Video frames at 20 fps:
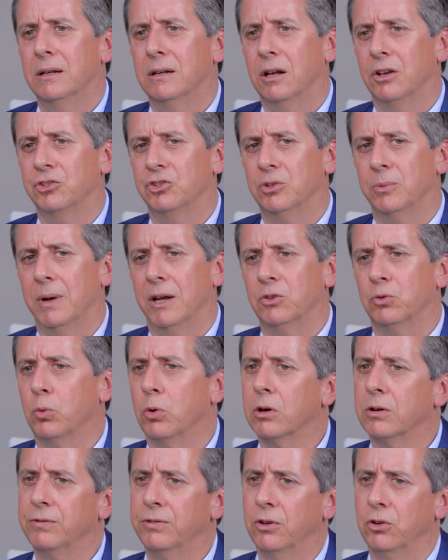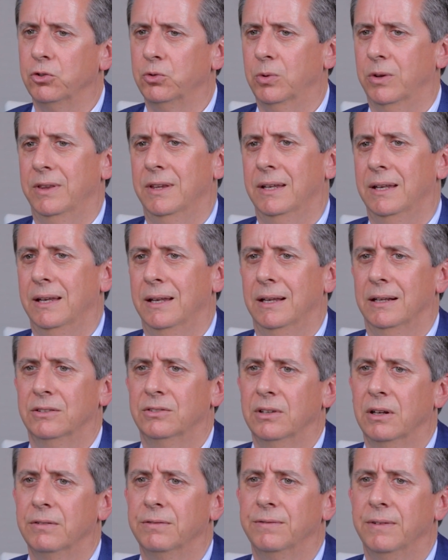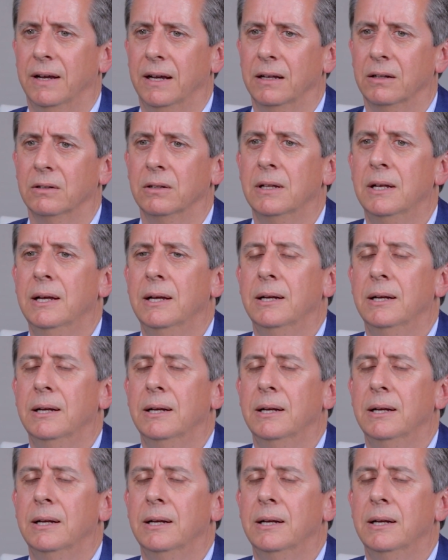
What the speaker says: customized workflows within an Excel file.